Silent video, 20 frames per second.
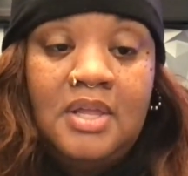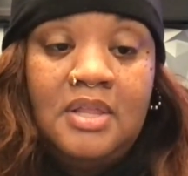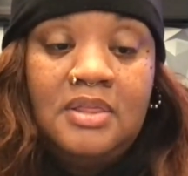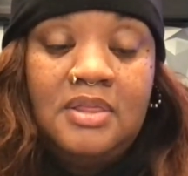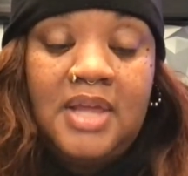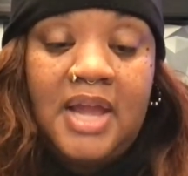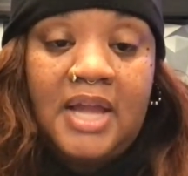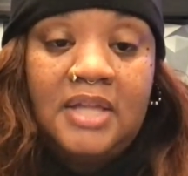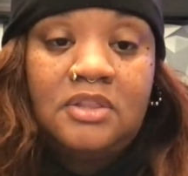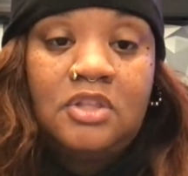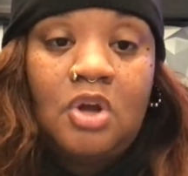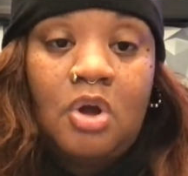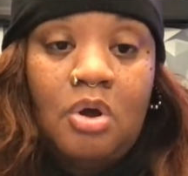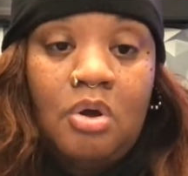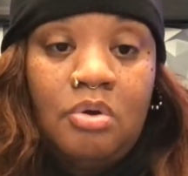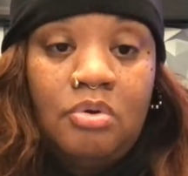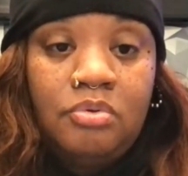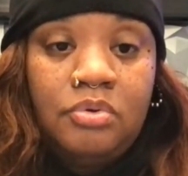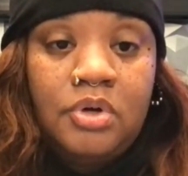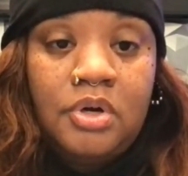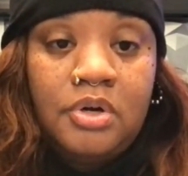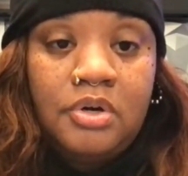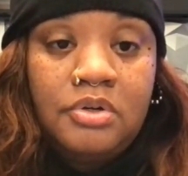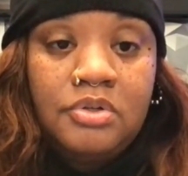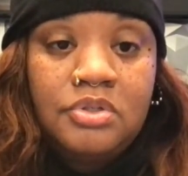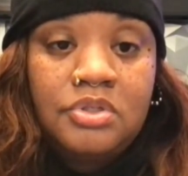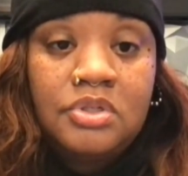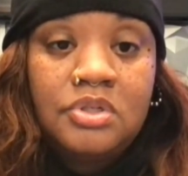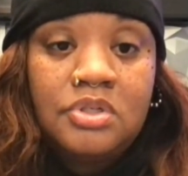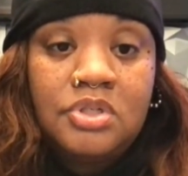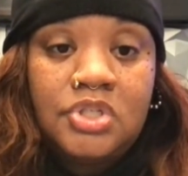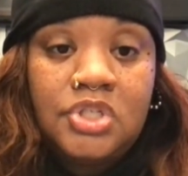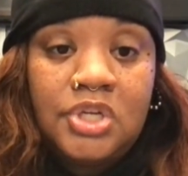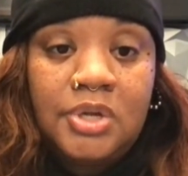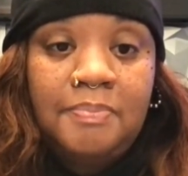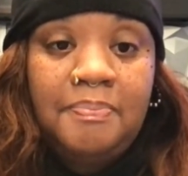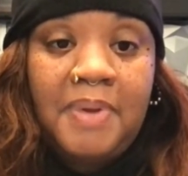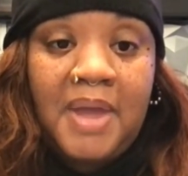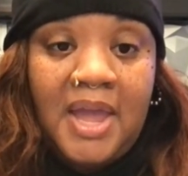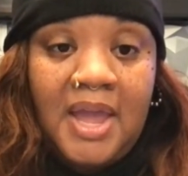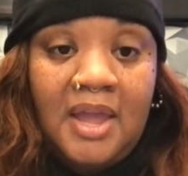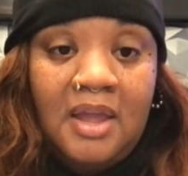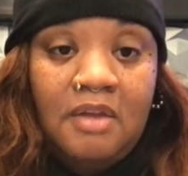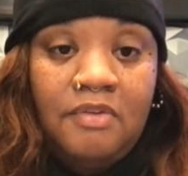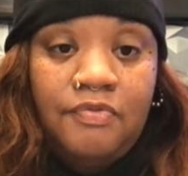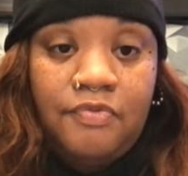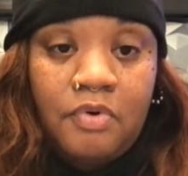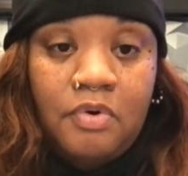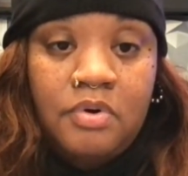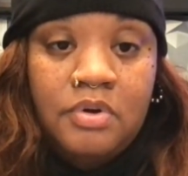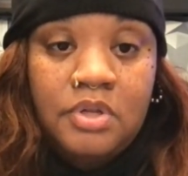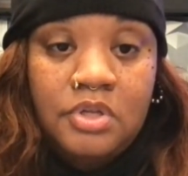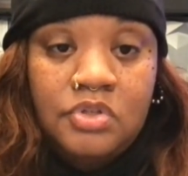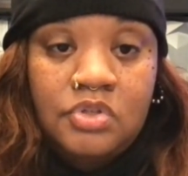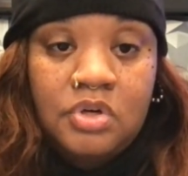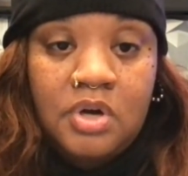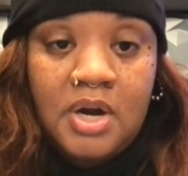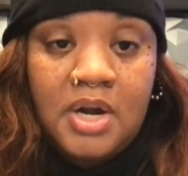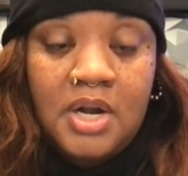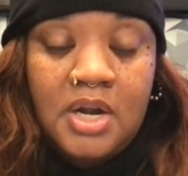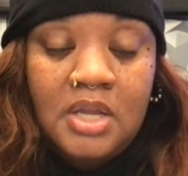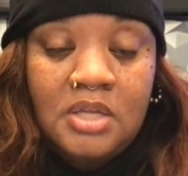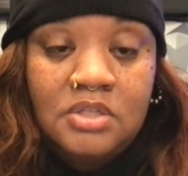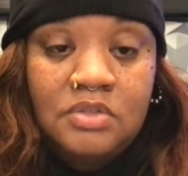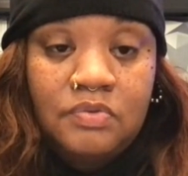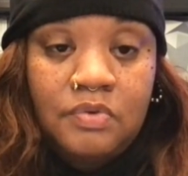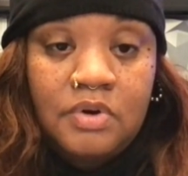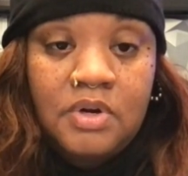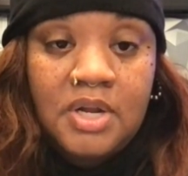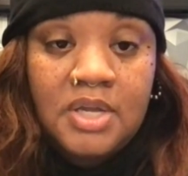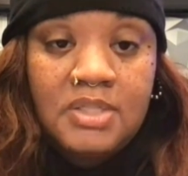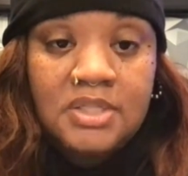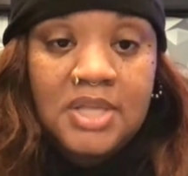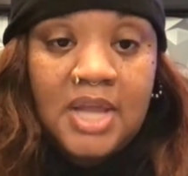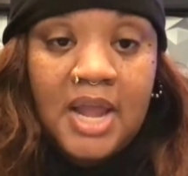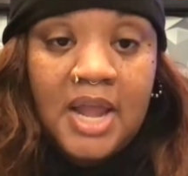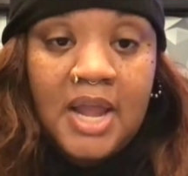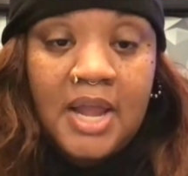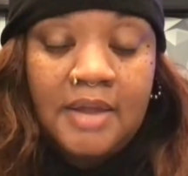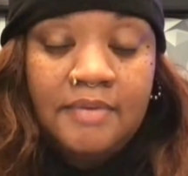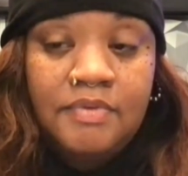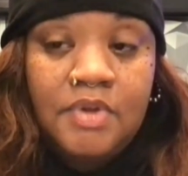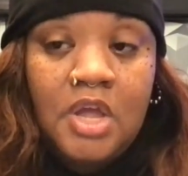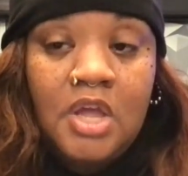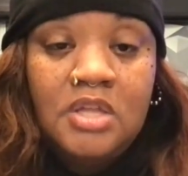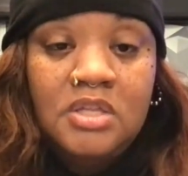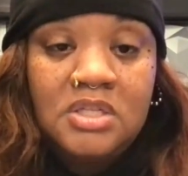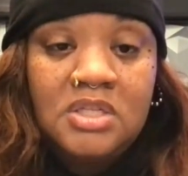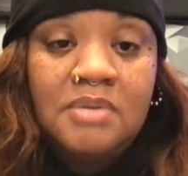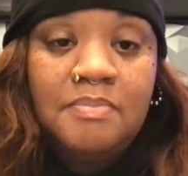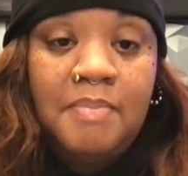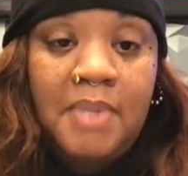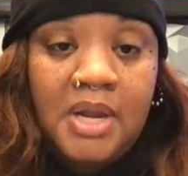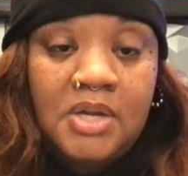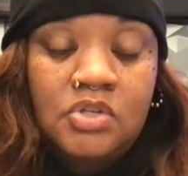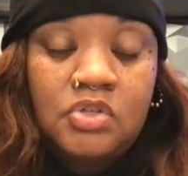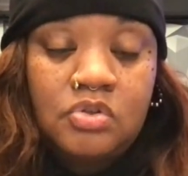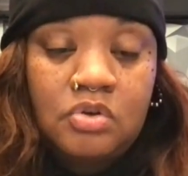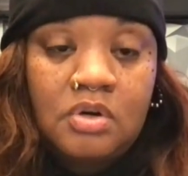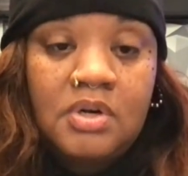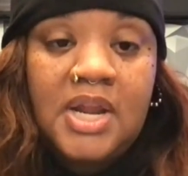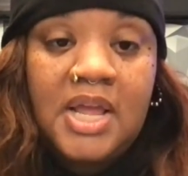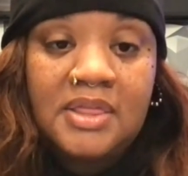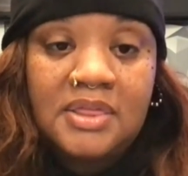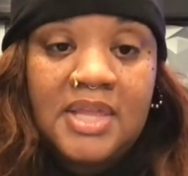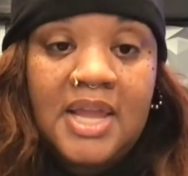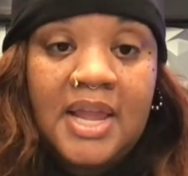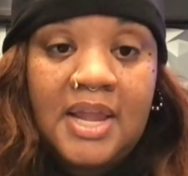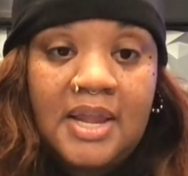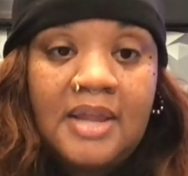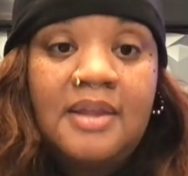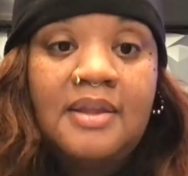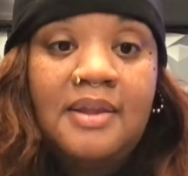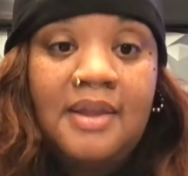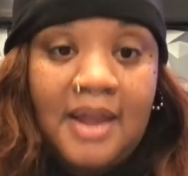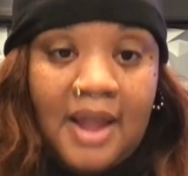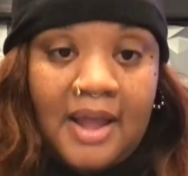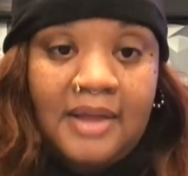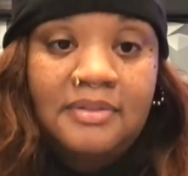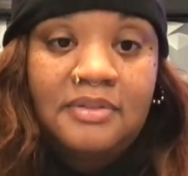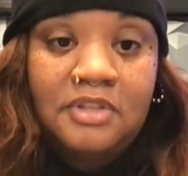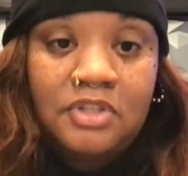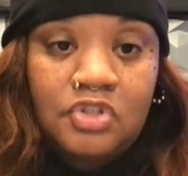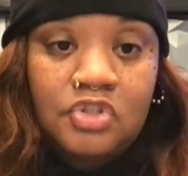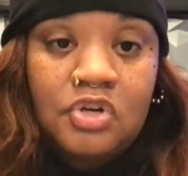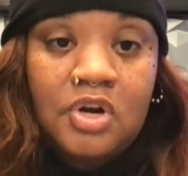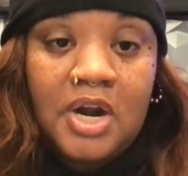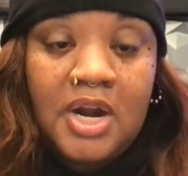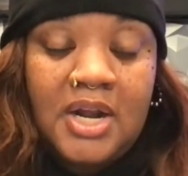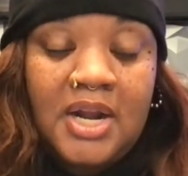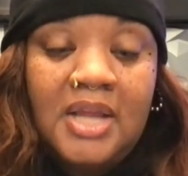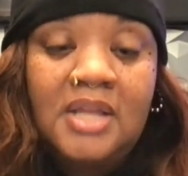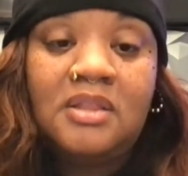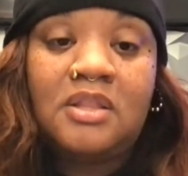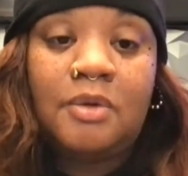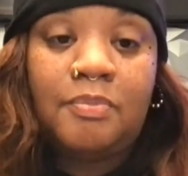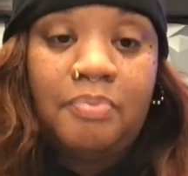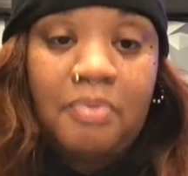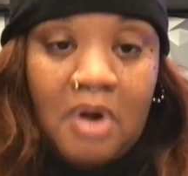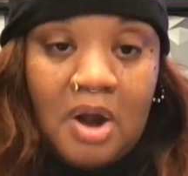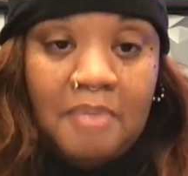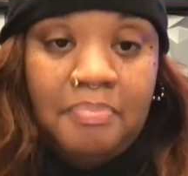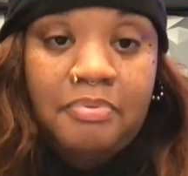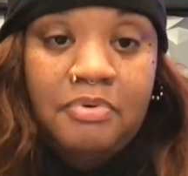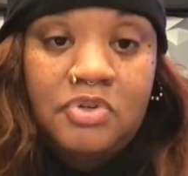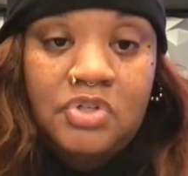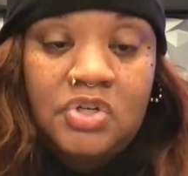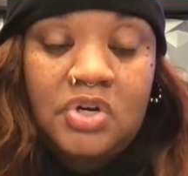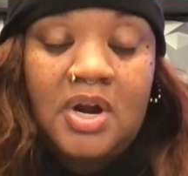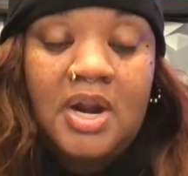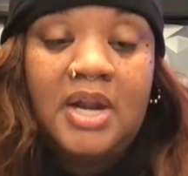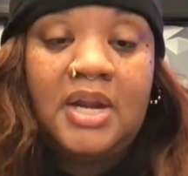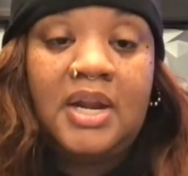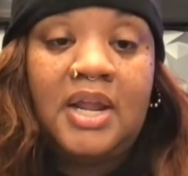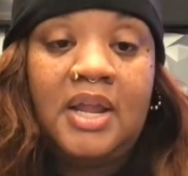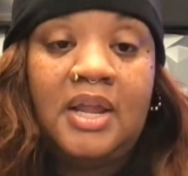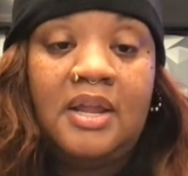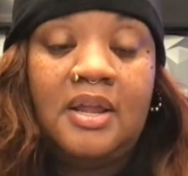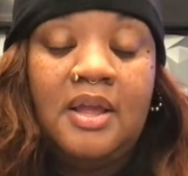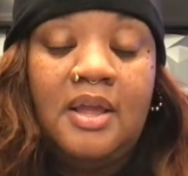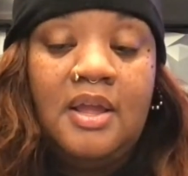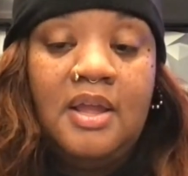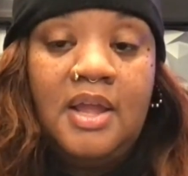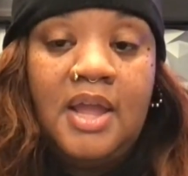that the owners should pay for the trainings for their staff to make sure that they got the training, the proper training,